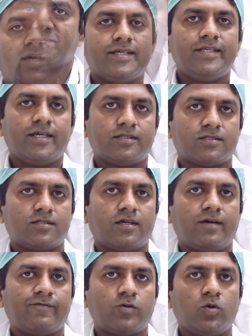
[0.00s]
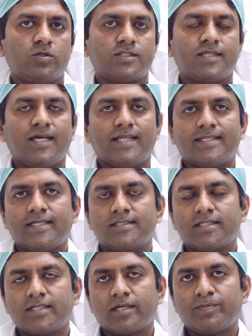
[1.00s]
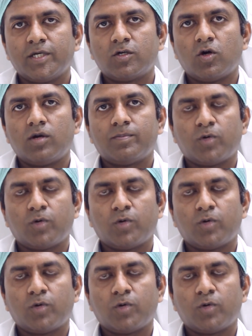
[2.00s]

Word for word: Yes, of course. There's a therapy called